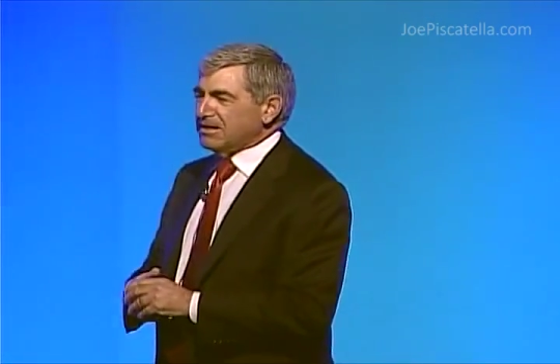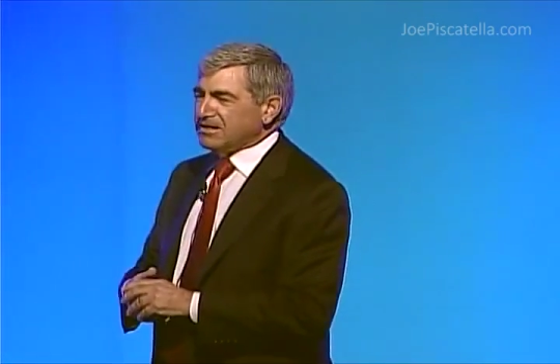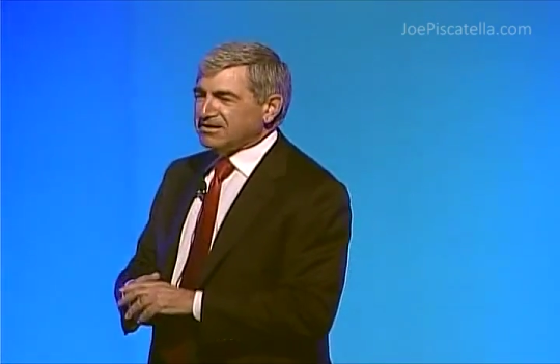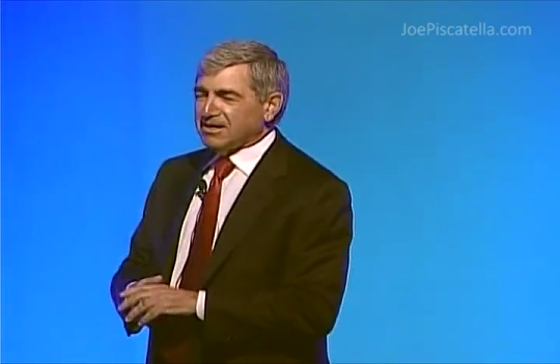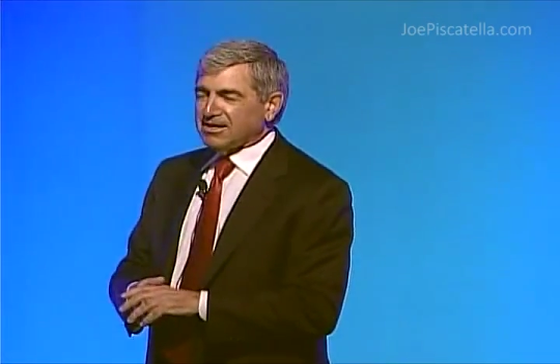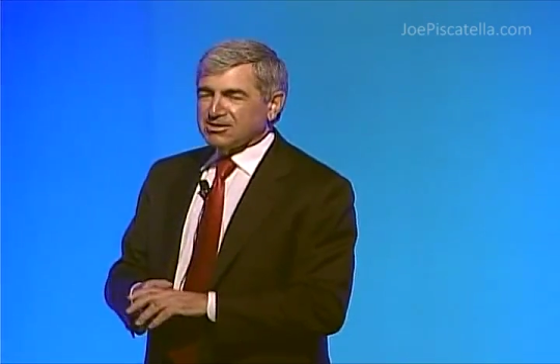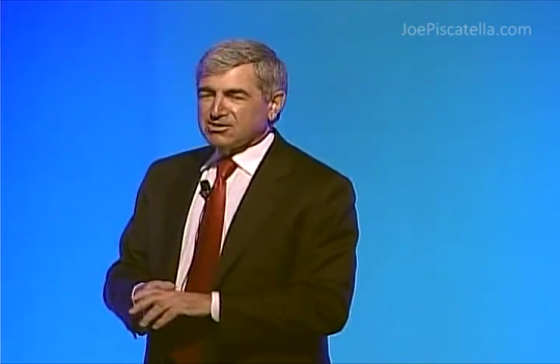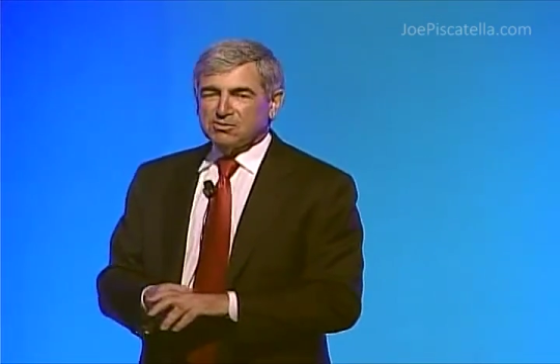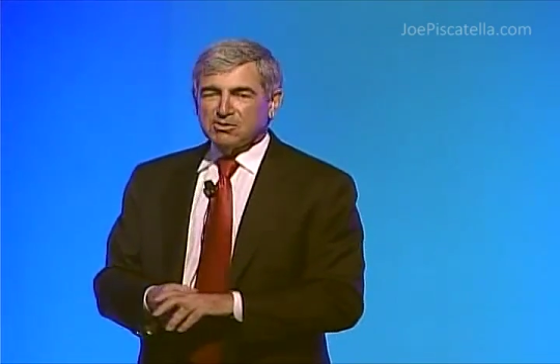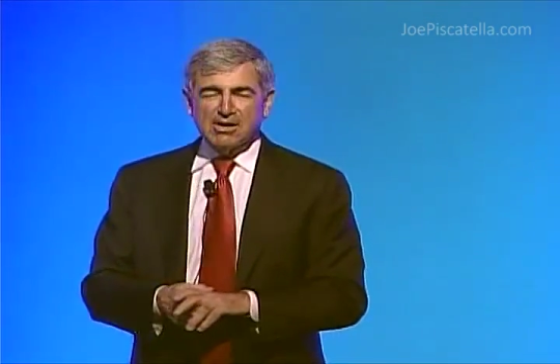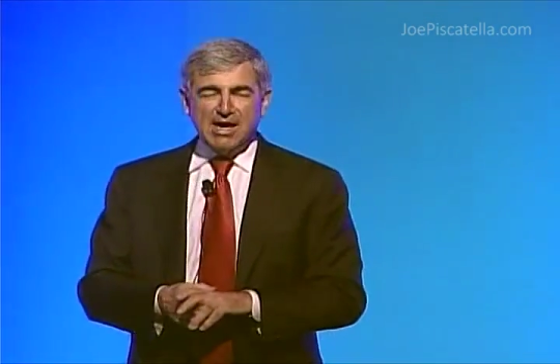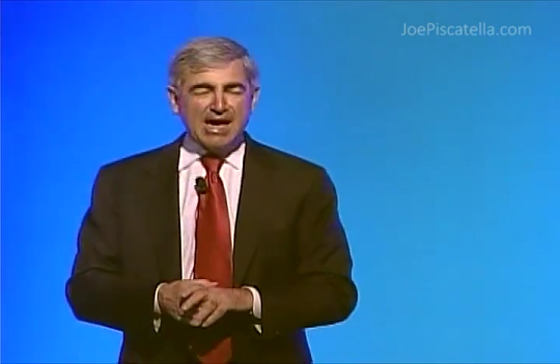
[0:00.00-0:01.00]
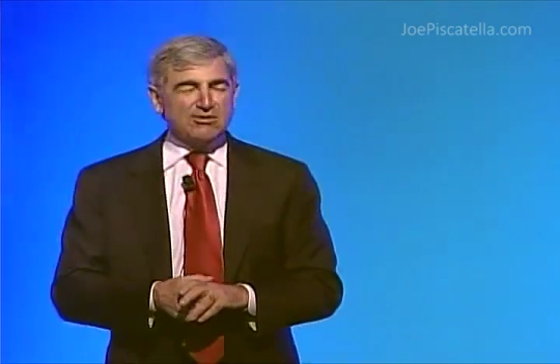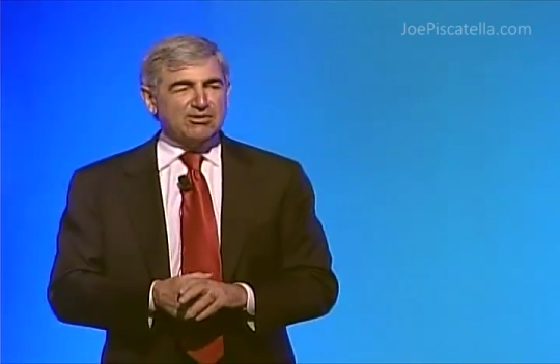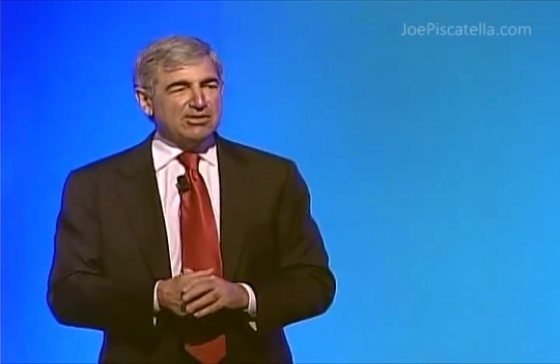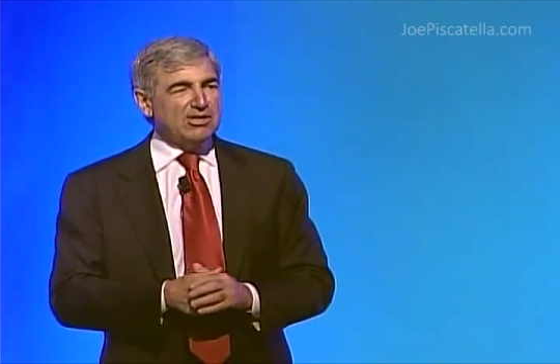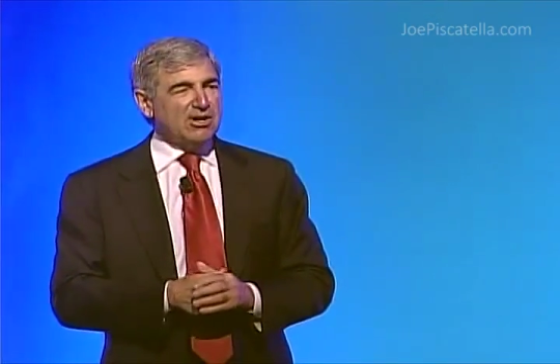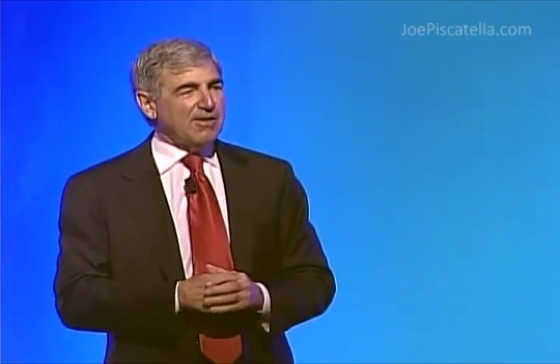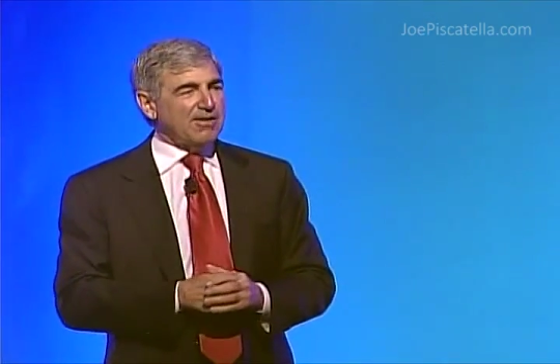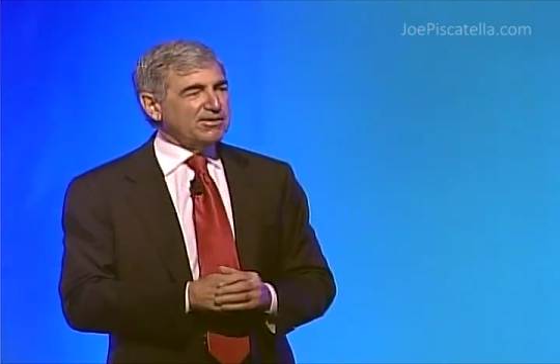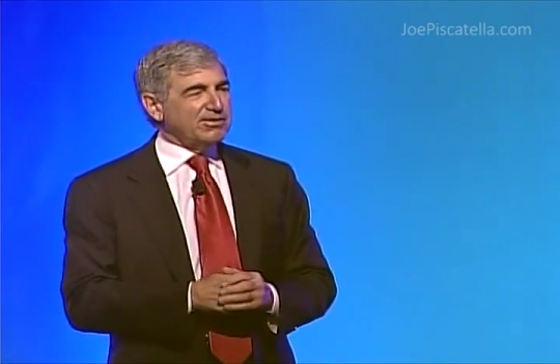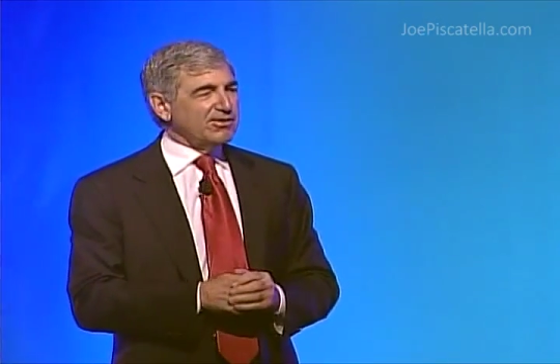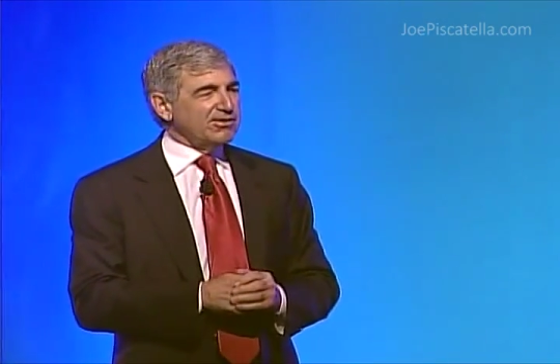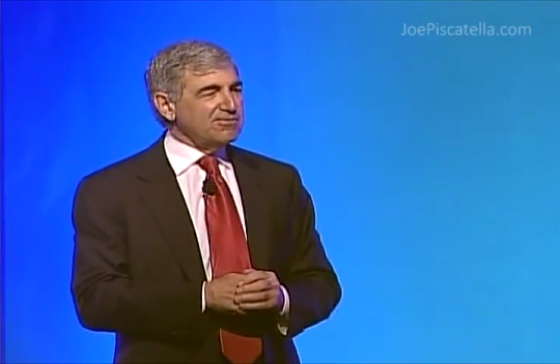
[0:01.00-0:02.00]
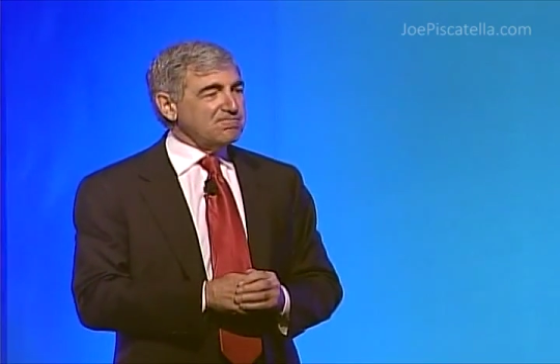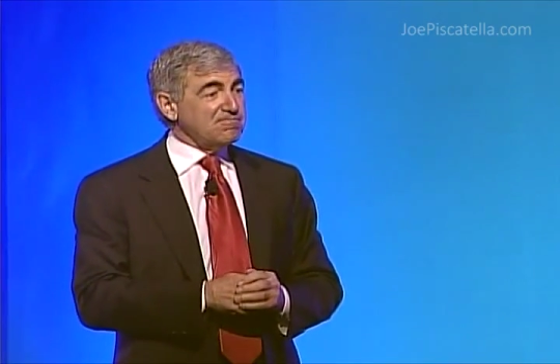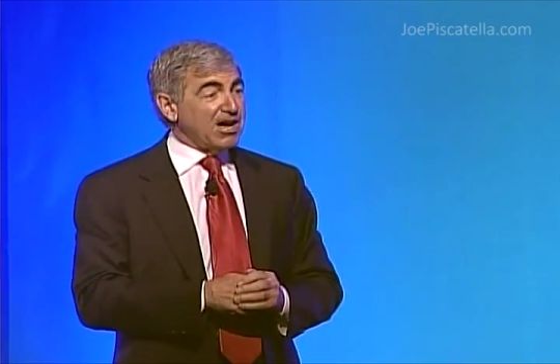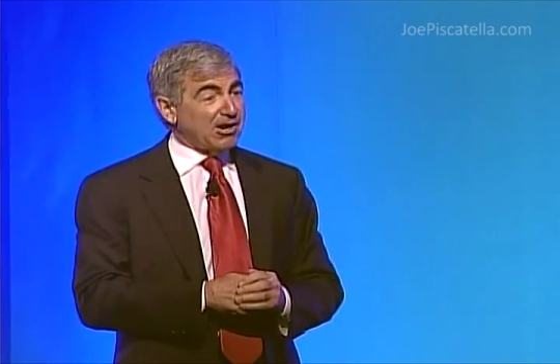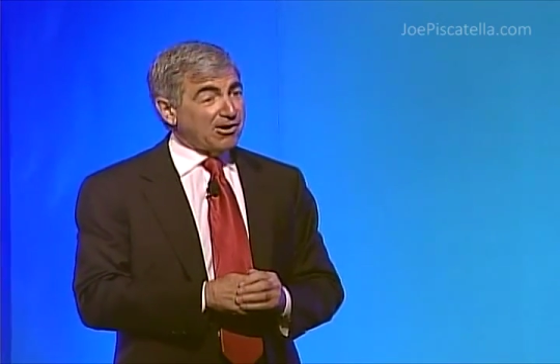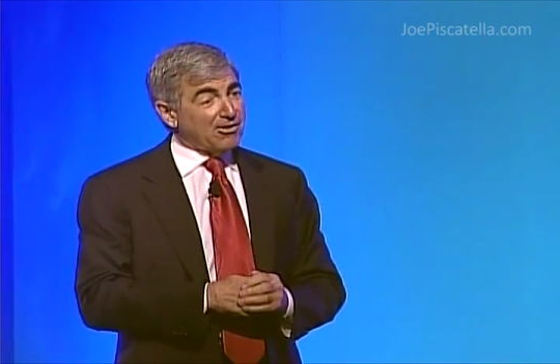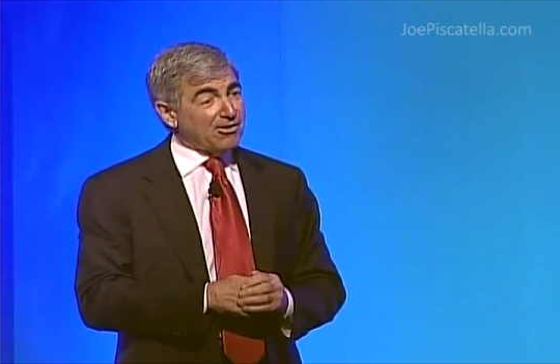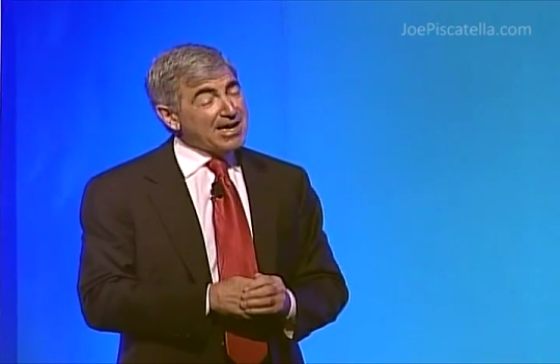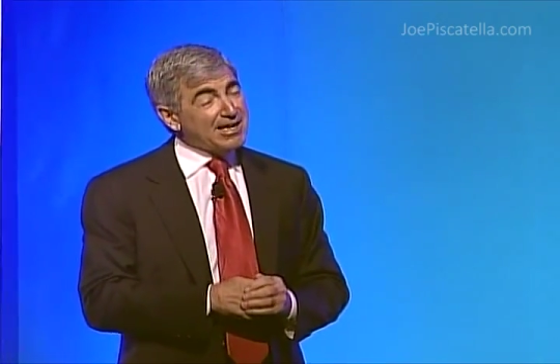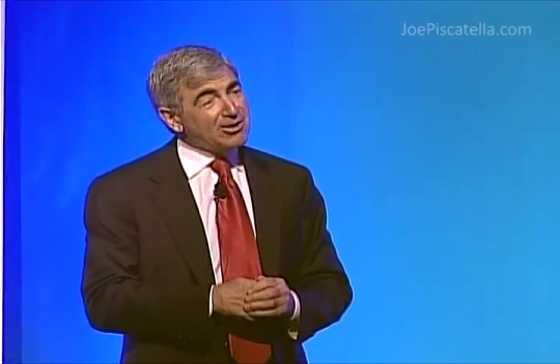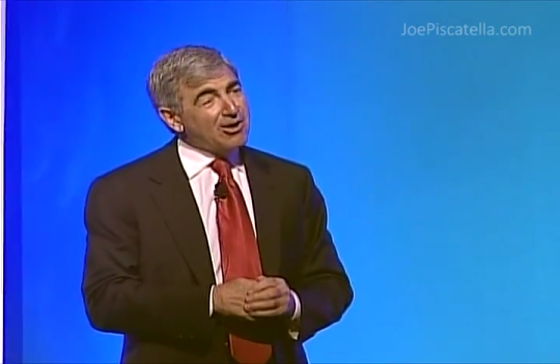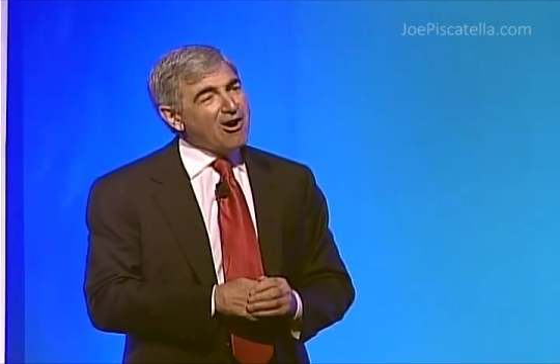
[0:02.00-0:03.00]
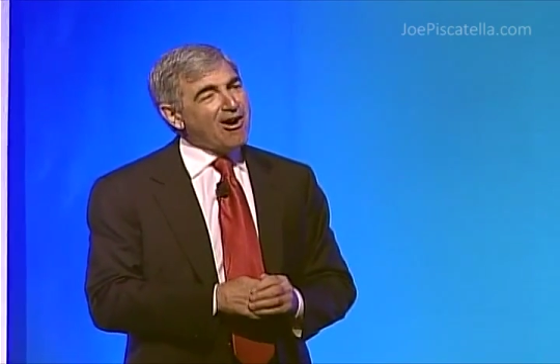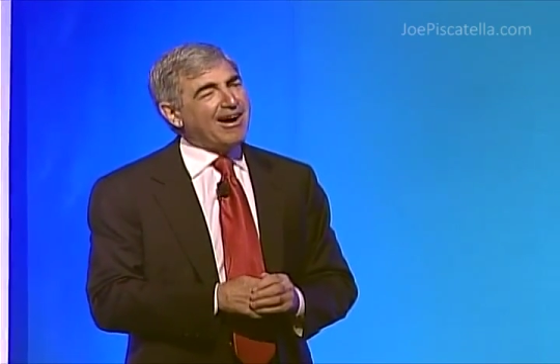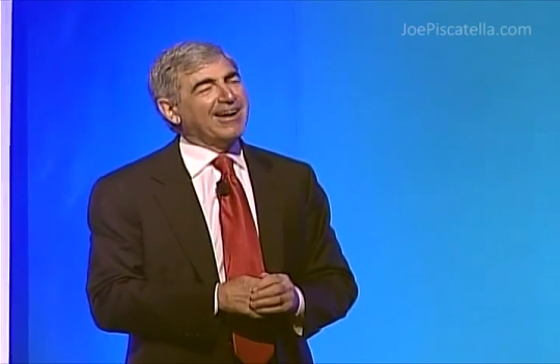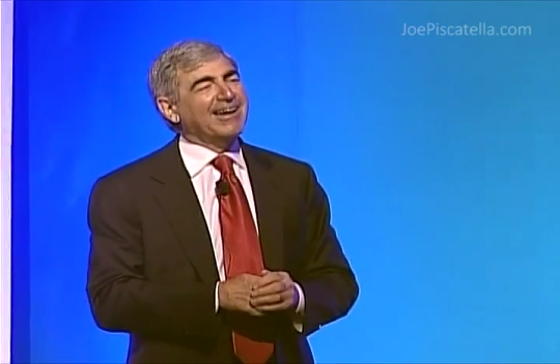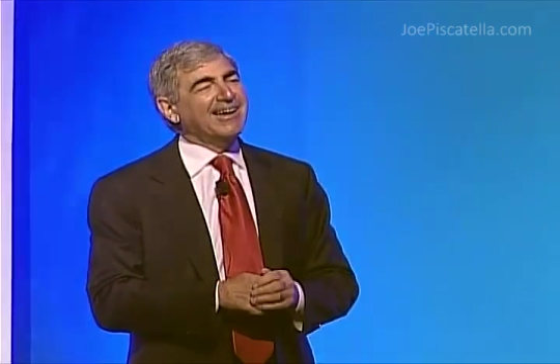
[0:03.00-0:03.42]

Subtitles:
He says, well, actually, officer, not all that long.